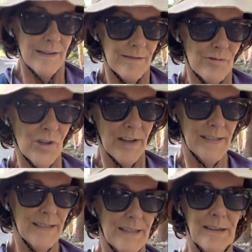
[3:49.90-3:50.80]

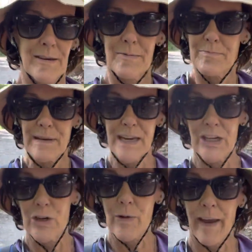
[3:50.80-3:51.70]
just being
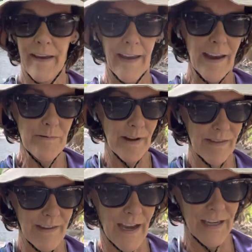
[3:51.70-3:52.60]
okay with
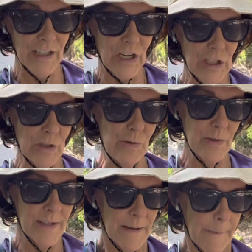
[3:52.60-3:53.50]
the unknown.
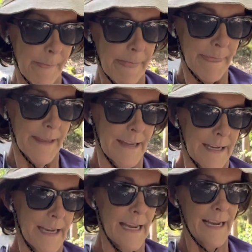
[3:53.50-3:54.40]

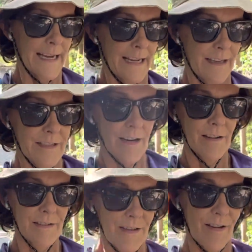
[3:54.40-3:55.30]
And
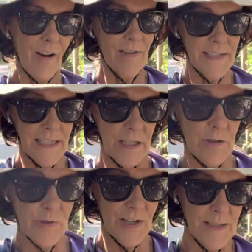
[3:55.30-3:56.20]
also
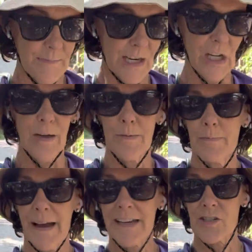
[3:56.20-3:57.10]
just,
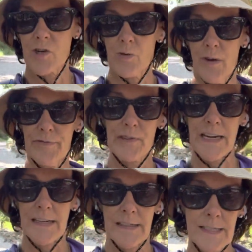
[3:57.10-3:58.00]
my control
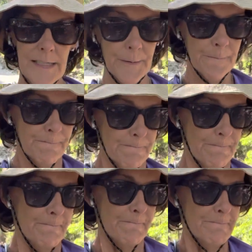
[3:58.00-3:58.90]
freakness.
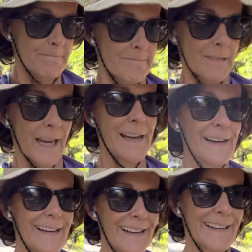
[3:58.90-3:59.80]

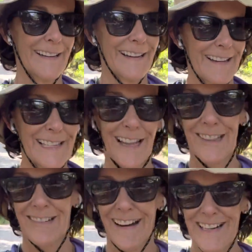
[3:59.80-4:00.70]
Is that the
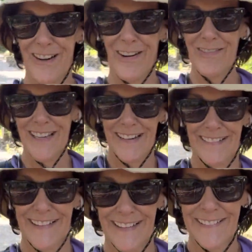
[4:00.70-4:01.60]
right terms? I don't
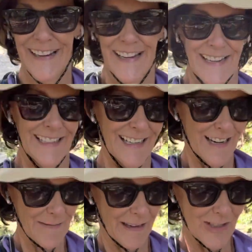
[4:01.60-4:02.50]
know.
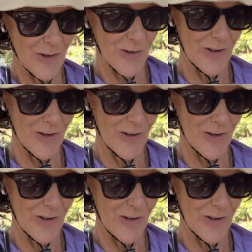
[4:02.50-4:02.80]
I'm a control